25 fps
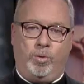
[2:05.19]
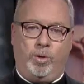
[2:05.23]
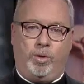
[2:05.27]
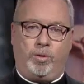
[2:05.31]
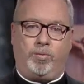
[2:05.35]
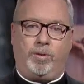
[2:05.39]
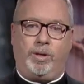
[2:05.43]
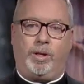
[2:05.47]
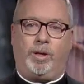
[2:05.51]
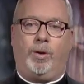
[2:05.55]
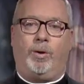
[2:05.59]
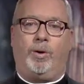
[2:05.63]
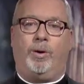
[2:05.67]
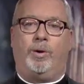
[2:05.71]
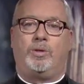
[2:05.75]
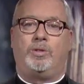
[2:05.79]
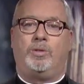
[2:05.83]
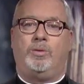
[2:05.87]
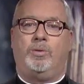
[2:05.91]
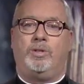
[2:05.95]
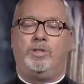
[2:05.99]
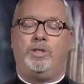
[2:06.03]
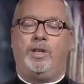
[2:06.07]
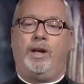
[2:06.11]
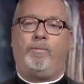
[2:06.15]
or three girls,
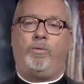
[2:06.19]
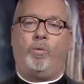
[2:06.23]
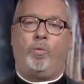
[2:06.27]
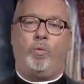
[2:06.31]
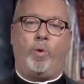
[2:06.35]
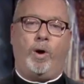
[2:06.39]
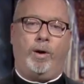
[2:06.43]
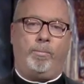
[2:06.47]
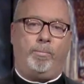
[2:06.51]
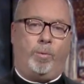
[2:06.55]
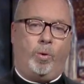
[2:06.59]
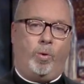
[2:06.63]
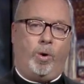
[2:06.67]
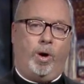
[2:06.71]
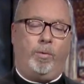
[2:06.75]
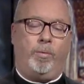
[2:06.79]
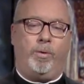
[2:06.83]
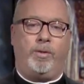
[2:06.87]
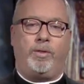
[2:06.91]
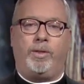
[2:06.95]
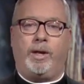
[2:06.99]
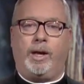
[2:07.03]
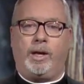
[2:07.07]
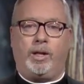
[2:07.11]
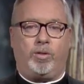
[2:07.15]
so it's never one boy
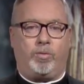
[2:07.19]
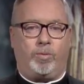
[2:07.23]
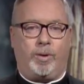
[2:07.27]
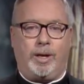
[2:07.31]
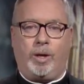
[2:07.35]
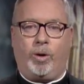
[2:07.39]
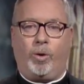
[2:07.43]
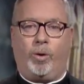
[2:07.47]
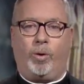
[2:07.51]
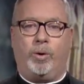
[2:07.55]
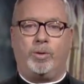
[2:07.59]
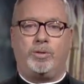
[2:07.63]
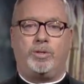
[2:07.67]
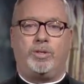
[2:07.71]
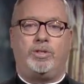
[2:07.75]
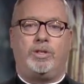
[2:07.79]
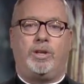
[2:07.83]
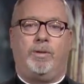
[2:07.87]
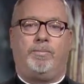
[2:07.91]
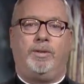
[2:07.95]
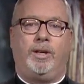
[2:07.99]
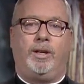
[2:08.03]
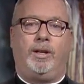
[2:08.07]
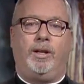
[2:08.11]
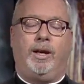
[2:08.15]
with like three girls or
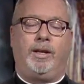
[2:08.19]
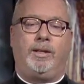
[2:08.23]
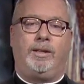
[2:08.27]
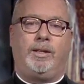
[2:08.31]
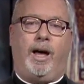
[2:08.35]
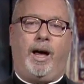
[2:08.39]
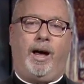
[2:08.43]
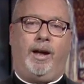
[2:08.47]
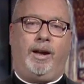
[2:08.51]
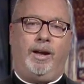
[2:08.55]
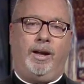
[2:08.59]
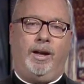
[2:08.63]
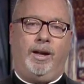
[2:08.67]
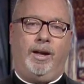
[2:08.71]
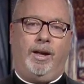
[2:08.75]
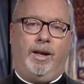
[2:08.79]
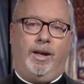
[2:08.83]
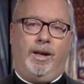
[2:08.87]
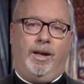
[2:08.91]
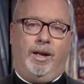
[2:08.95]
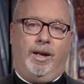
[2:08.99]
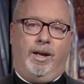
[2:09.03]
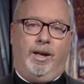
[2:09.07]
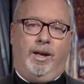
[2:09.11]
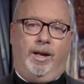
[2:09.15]
something like that.
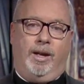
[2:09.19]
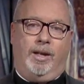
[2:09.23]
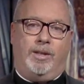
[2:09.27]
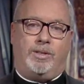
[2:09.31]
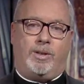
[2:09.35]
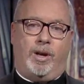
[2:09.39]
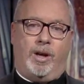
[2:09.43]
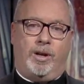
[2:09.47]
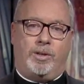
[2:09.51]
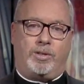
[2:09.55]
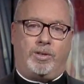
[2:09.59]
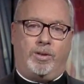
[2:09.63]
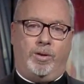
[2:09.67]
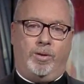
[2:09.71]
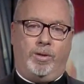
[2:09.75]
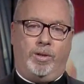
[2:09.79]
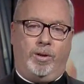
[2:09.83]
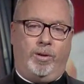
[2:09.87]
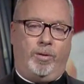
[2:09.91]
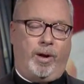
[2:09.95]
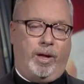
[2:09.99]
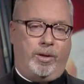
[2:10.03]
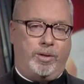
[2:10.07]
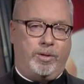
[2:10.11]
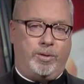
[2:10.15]
It's also there
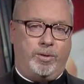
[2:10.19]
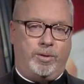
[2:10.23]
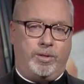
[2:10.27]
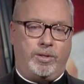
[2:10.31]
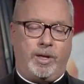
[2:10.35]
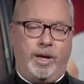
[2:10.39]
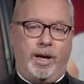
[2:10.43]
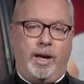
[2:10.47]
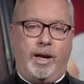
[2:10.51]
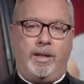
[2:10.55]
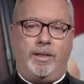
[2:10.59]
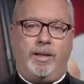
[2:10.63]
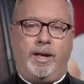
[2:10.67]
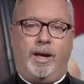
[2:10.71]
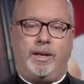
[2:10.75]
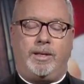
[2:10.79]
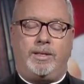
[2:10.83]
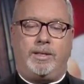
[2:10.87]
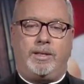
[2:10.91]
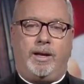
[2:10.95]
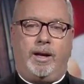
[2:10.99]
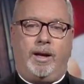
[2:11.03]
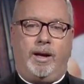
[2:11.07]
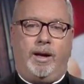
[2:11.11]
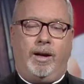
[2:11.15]
are others who say
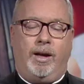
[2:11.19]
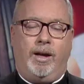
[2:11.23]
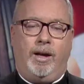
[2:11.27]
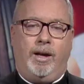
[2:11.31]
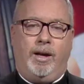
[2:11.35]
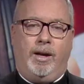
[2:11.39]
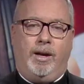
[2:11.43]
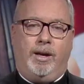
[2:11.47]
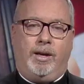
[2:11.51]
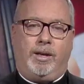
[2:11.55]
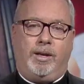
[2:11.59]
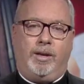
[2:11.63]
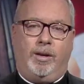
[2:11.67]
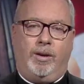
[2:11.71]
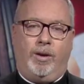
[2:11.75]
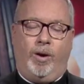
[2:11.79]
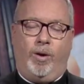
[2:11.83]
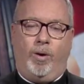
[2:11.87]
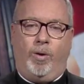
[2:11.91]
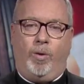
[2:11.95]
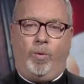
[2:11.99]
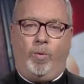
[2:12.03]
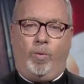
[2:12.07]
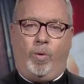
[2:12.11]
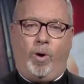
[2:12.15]
that. Uh, you
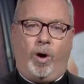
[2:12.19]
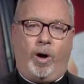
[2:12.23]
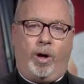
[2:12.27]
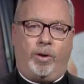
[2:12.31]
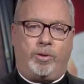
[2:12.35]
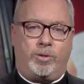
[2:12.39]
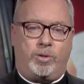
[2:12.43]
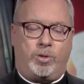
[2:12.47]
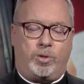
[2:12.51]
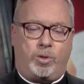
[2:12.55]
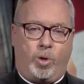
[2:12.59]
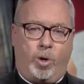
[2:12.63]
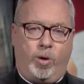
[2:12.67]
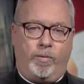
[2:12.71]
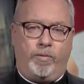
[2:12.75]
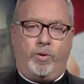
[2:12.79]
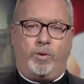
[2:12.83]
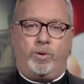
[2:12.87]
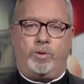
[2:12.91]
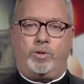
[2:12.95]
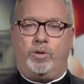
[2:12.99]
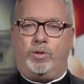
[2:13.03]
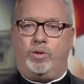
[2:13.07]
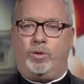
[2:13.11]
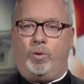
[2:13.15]
know, altar
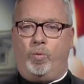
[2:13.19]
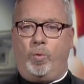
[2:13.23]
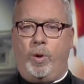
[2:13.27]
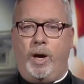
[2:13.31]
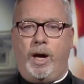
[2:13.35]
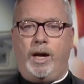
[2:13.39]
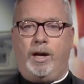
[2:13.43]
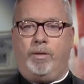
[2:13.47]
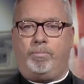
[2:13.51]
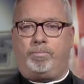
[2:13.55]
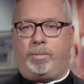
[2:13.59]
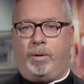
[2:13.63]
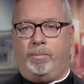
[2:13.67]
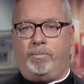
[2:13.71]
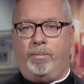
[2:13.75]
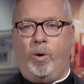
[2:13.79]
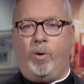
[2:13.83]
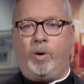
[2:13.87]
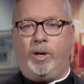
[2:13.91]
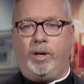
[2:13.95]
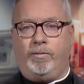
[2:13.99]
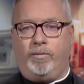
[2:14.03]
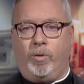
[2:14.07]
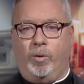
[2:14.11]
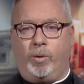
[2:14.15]
servers is a way of
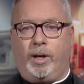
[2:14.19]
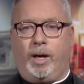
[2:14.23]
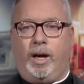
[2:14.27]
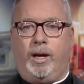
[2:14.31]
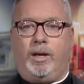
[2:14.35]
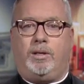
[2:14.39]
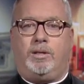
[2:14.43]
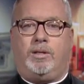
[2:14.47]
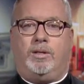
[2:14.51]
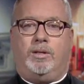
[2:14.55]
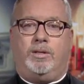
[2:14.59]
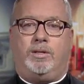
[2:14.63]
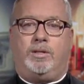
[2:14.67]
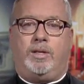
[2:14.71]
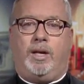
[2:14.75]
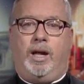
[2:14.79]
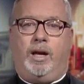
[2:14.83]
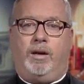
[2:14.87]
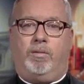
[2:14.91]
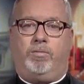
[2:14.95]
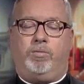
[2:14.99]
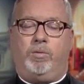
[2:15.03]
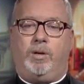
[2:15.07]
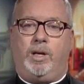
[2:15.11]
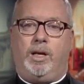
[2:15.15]
promoting vocations. That
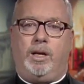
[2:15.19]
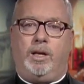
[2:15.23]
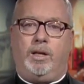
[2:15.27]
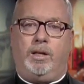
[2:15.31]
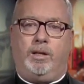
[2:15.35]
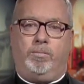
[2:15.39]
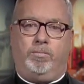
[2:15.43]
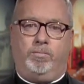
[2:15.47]
if we